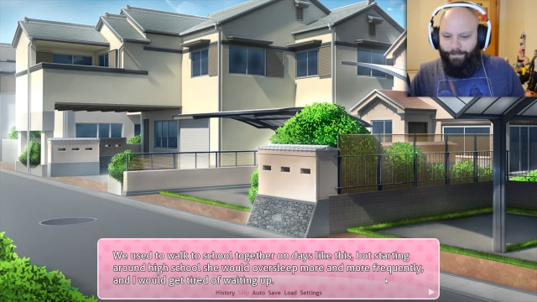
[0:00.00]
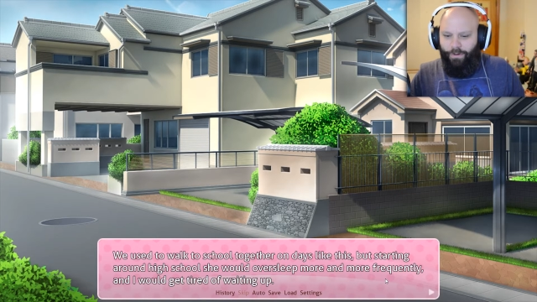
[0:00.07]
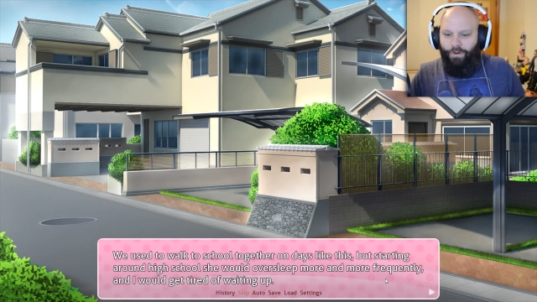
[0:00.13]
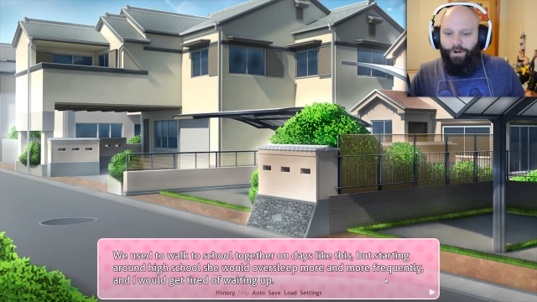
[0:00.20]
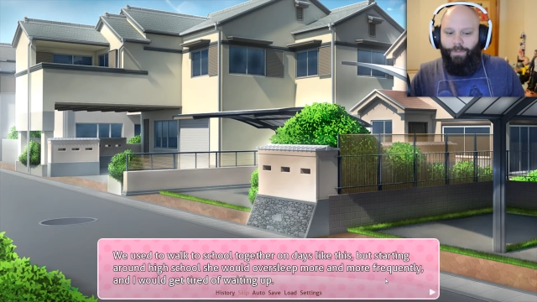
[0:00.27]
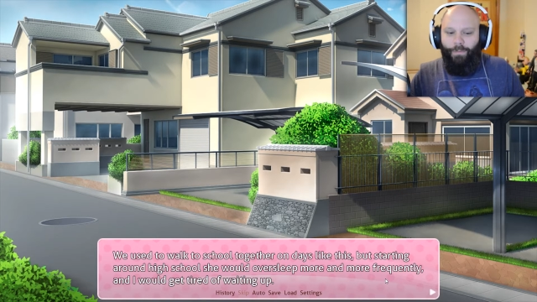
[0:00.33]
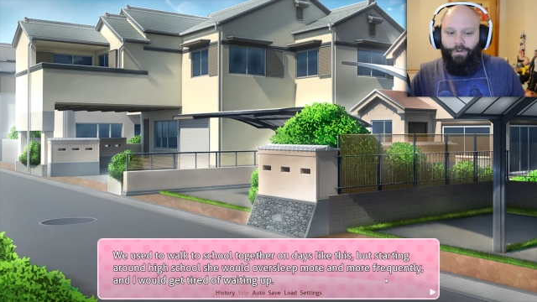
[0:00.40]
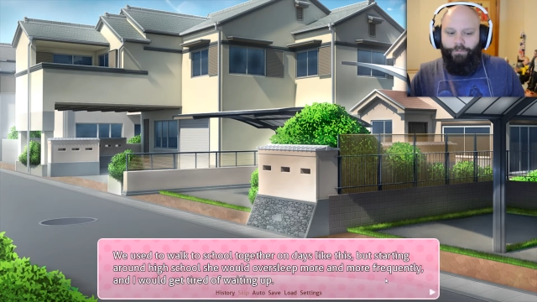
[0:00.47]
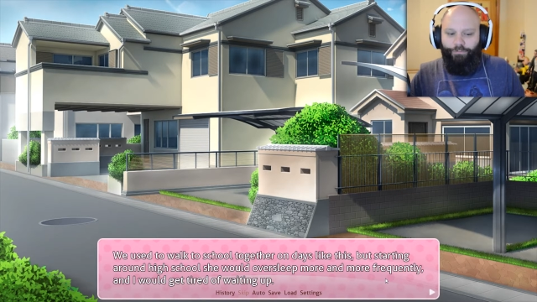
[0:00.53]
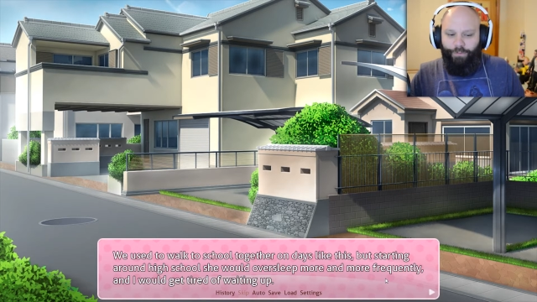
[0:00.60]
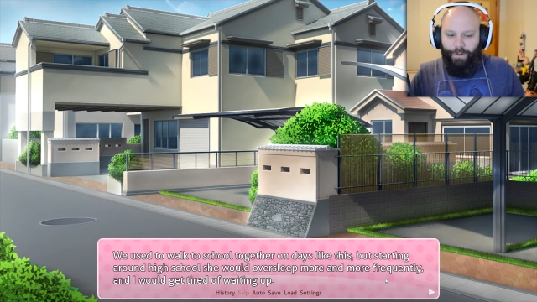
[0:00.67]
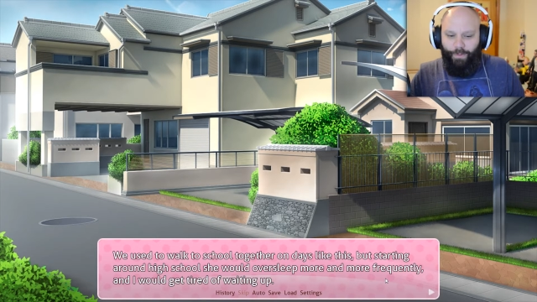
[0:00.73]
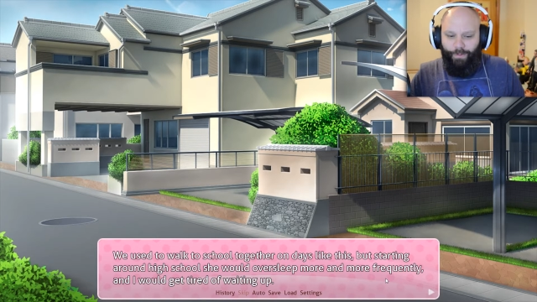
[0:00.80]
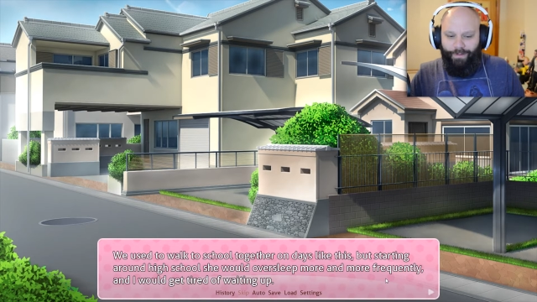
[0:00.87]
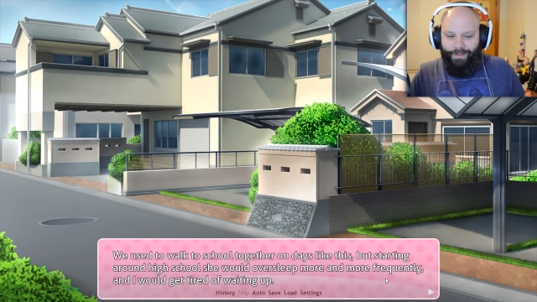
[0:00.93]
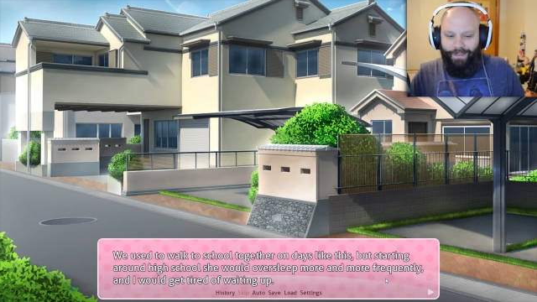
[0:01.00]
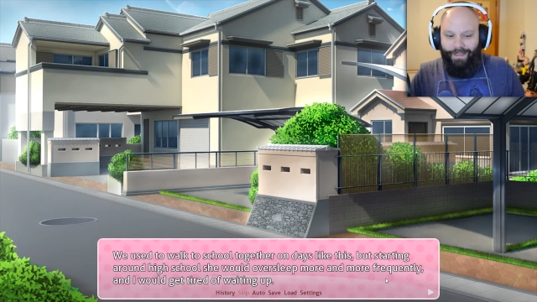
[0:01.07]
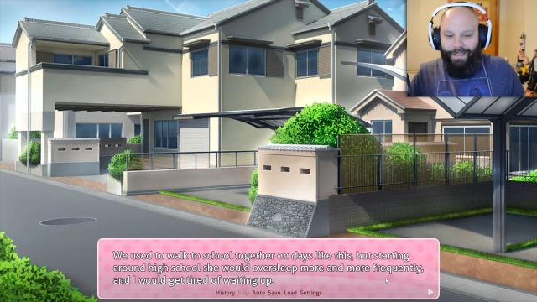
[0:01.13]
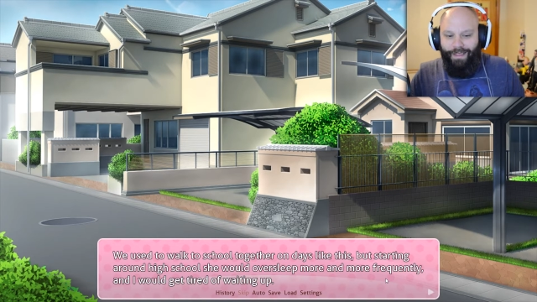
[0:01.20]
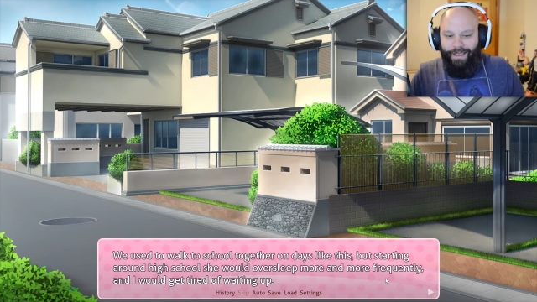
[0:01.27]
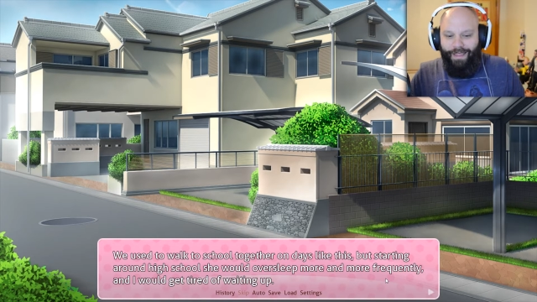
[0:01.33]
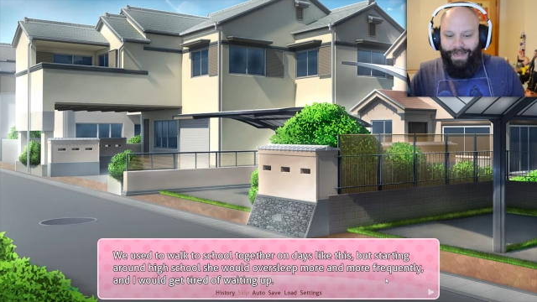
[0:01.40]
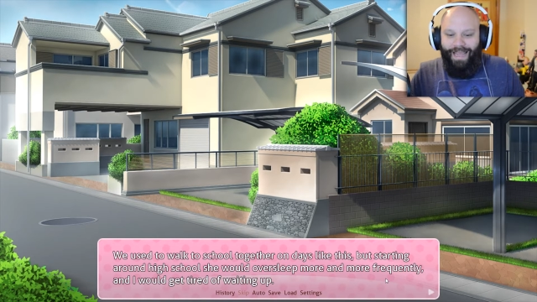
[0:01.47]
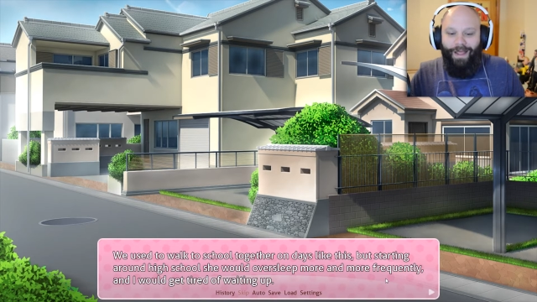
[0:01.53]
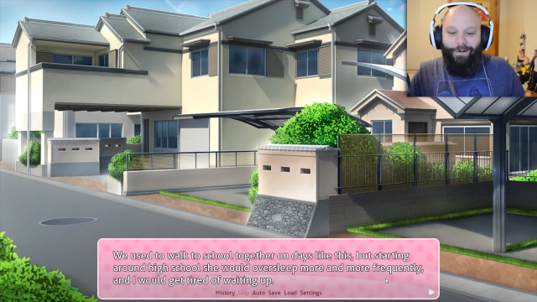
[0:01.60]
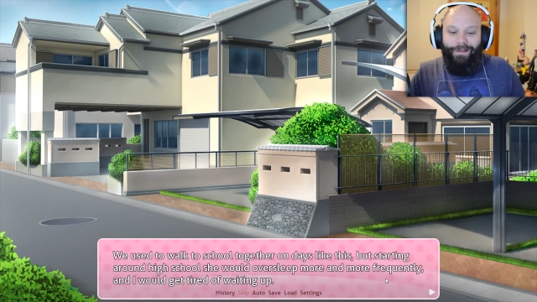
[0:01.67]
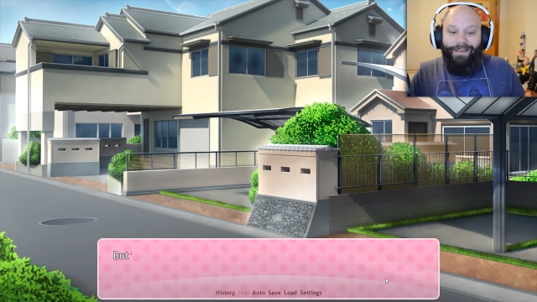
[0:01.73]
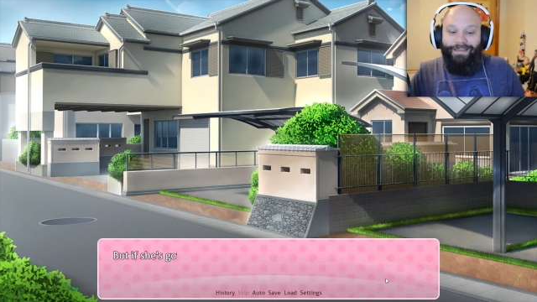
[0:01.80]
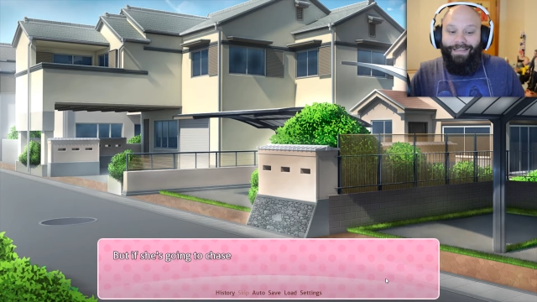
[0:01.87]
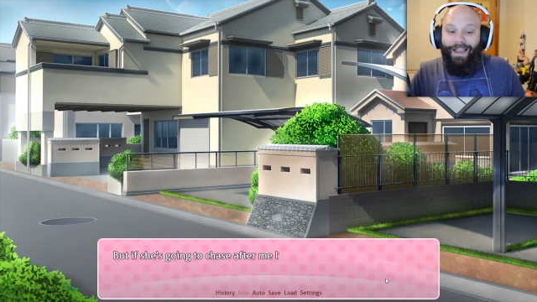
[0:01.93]
more and more frequently, and I
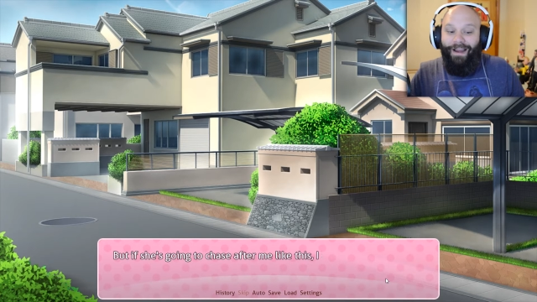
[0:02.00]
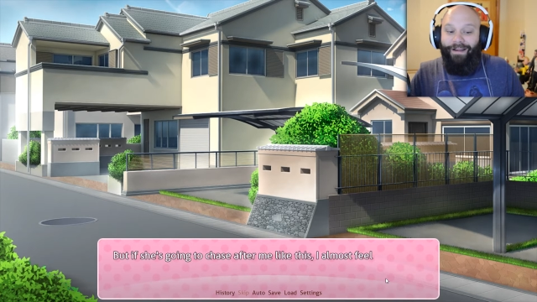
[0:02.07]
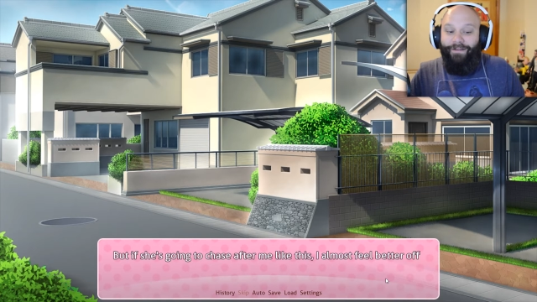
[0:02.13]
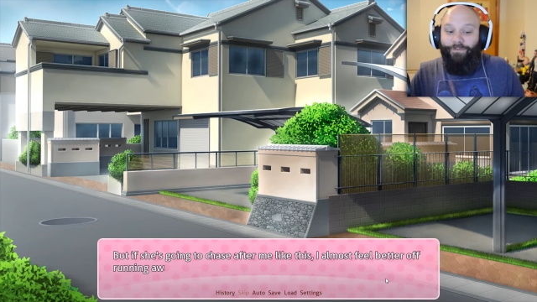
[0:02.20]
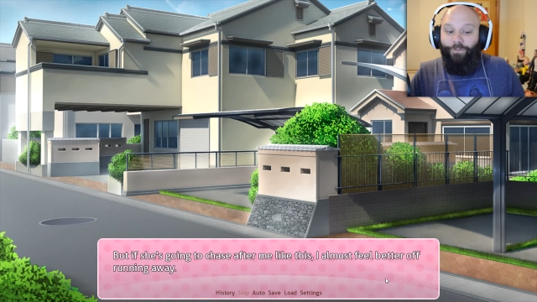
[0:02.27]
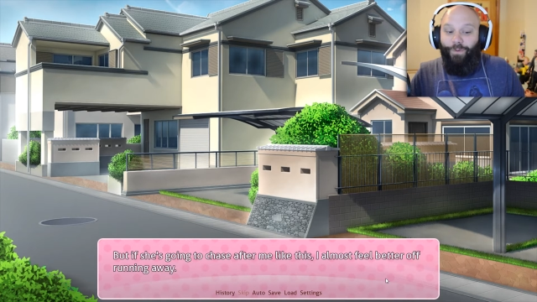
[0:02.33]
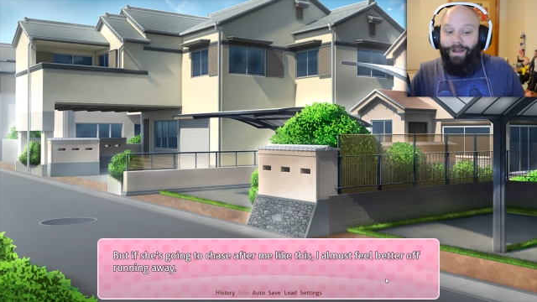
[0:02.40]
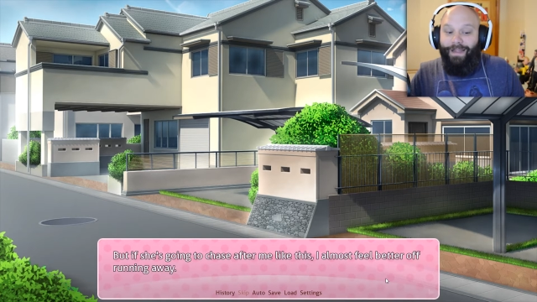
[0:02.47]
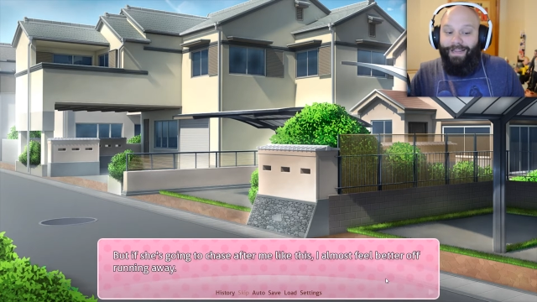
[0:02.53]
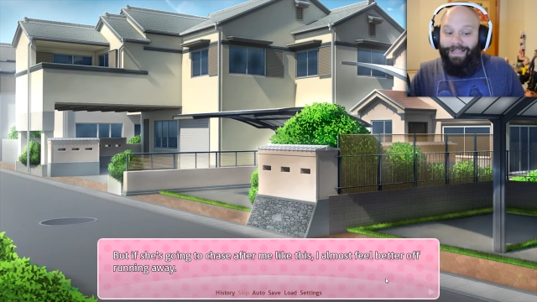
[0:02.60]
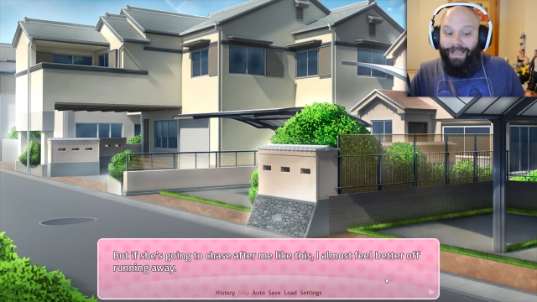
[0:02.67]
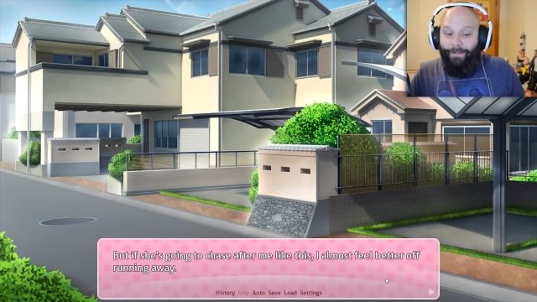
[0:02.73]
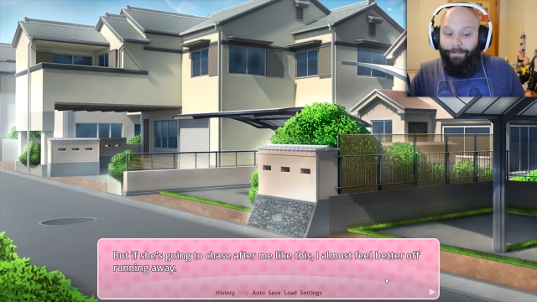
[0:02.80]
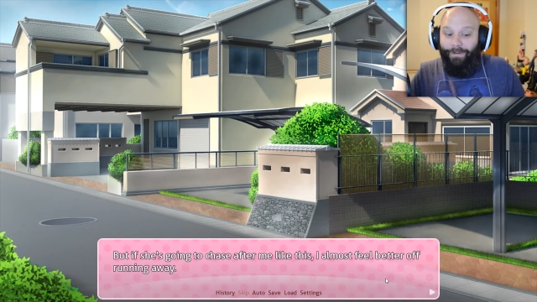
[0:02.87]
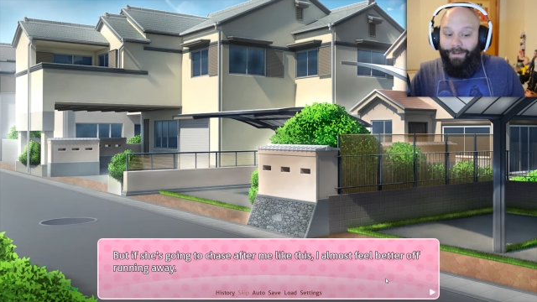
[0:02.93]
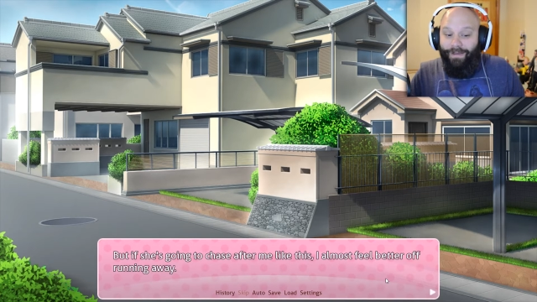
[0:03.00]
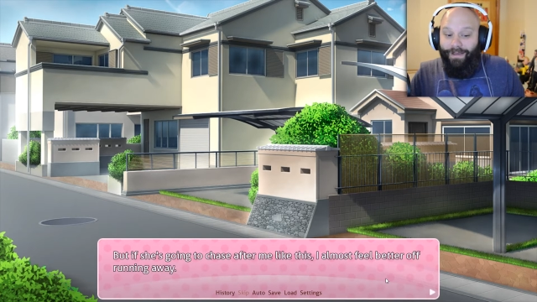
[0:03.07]
would get tired of waiting up.